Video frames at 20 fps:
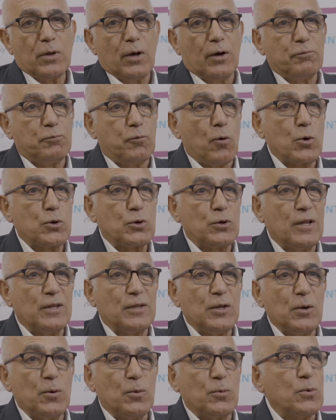
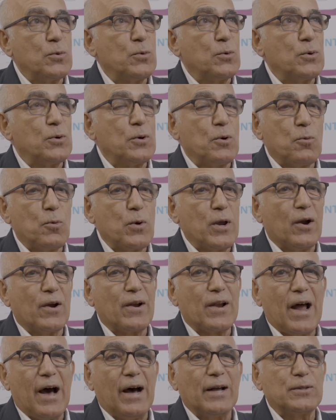Unfortunately, we
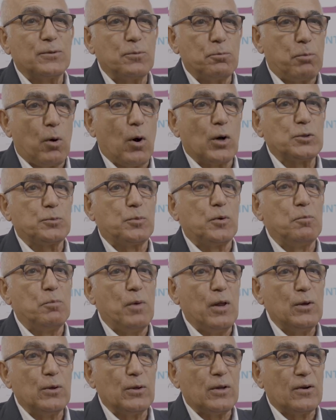are not parts per
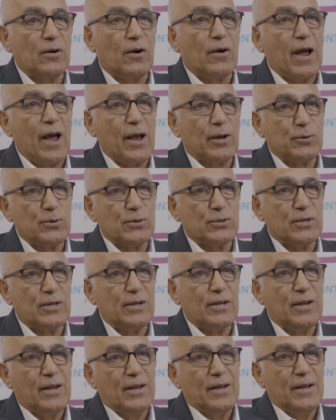million in our
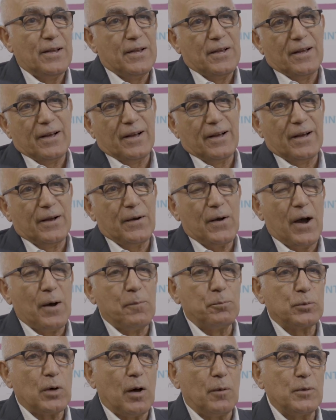accuracy.
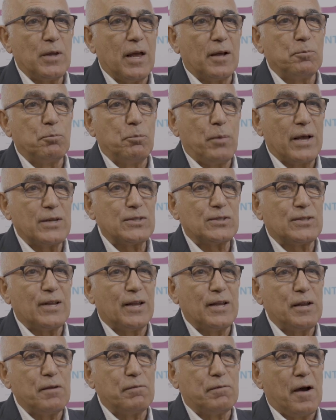I'm probably at best
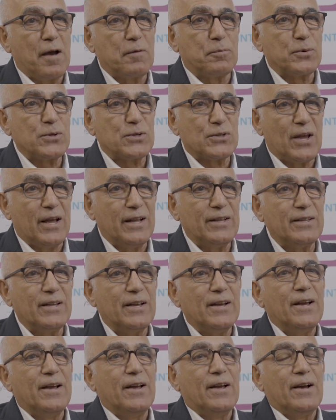85%,
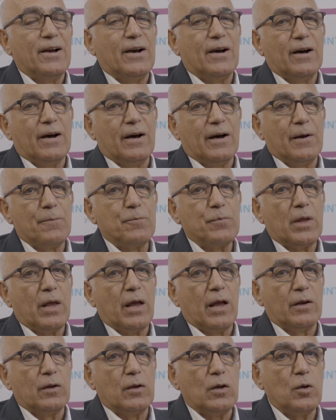
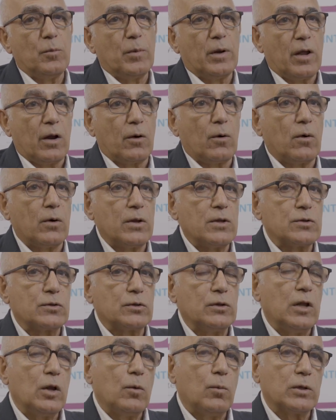and human error
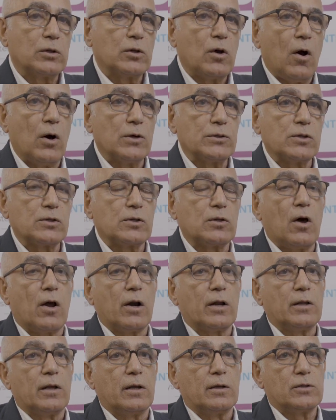is really what causes a
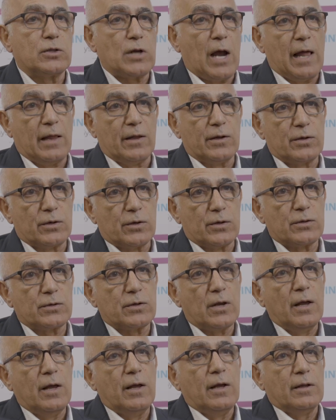lot of the challenges
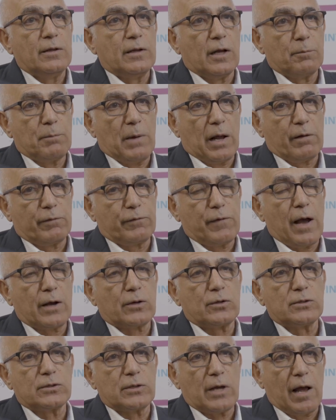that
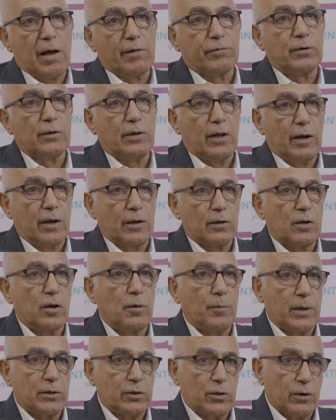manufacturers have related to
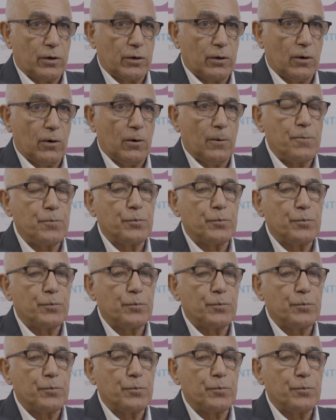the material.